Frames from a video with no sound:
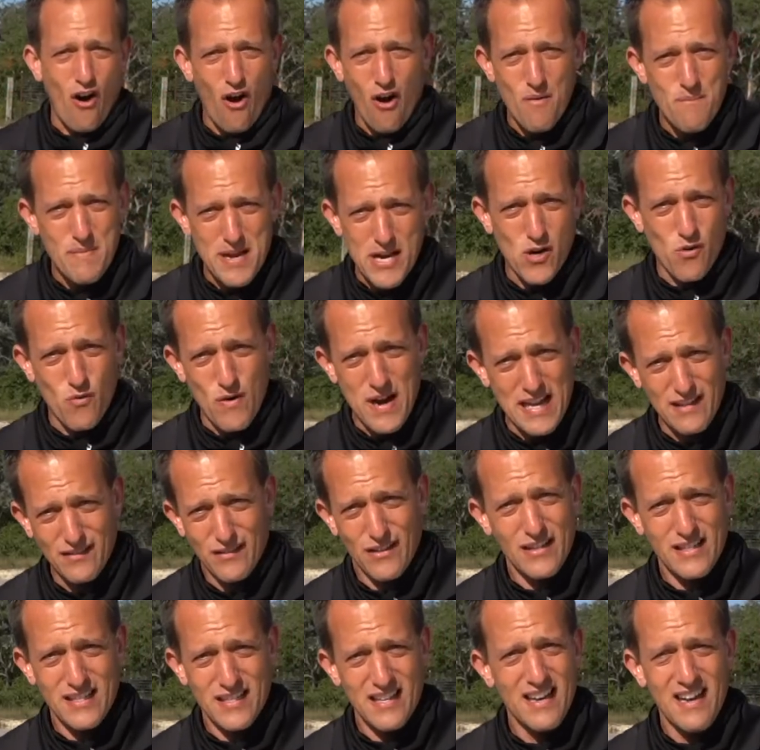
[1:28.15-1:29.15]
Army Green
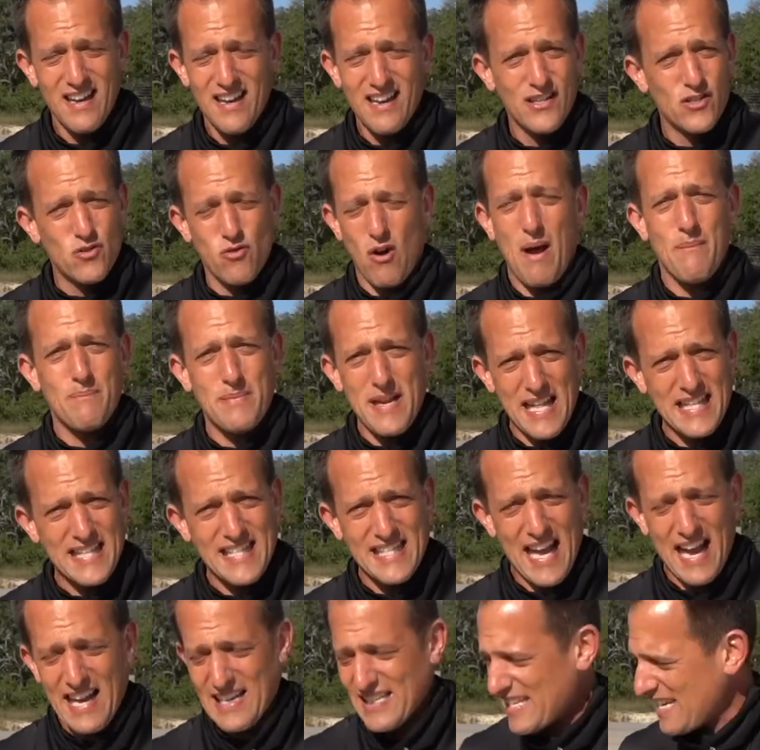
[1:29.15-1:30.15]
looked drop dead
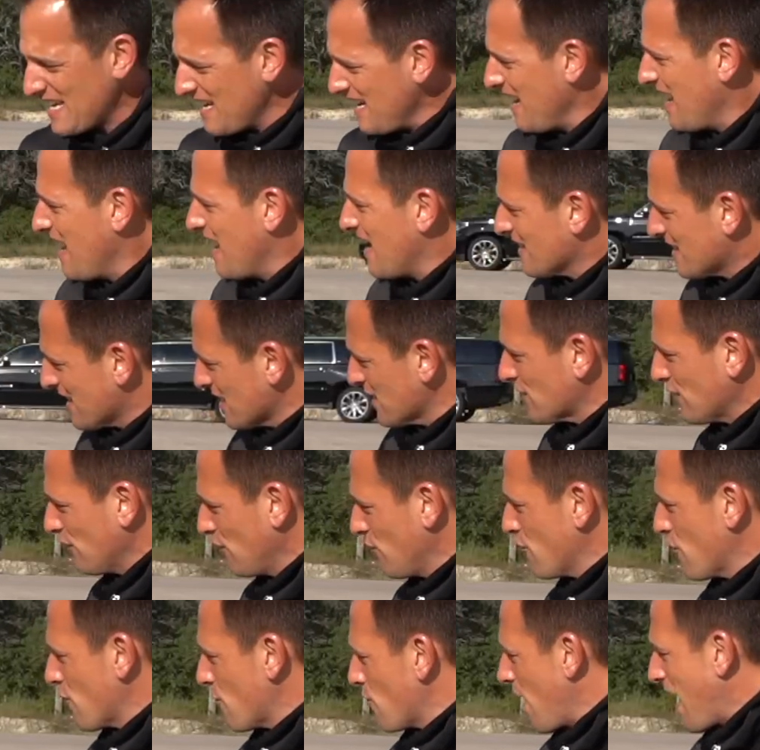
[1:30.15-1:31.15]
sexy. This
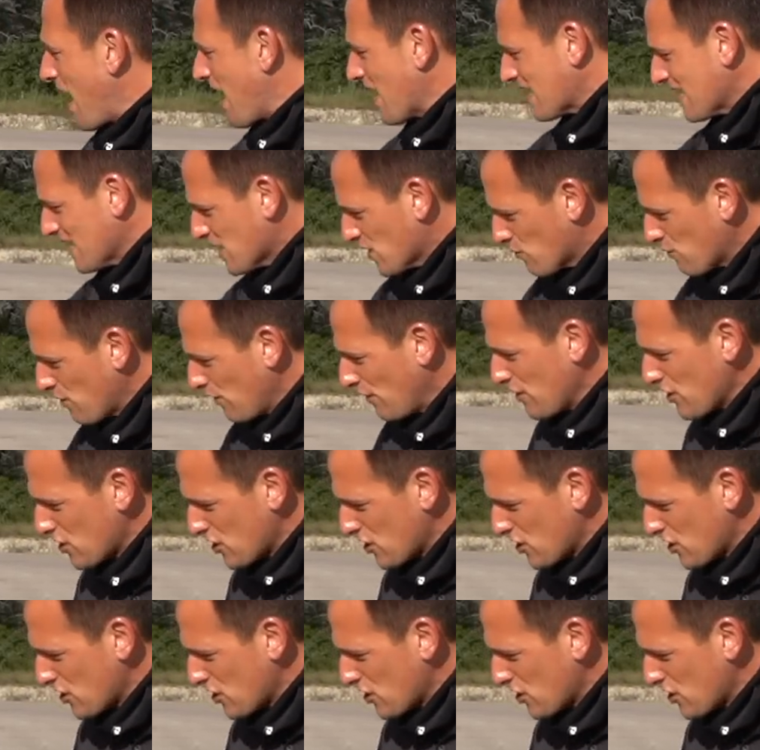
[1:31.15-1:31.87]
Lunar Rock is really